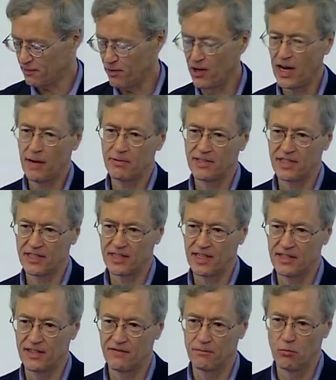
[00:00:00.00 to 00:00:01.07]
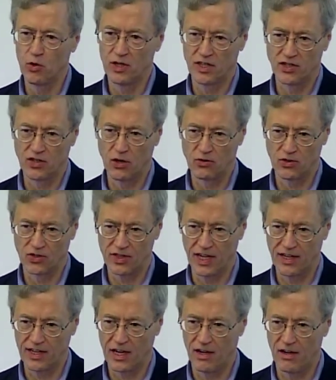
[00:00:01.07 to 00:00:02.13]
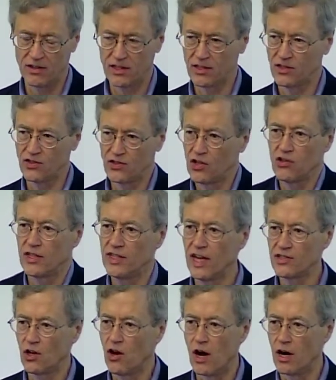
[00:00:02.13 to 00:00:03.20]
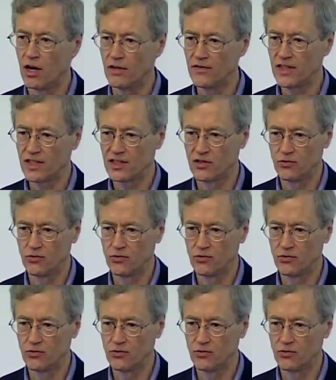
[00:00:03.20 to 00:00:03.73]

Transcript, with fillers: perhaps distinctive more to social psychologists, and certainly not to all of us,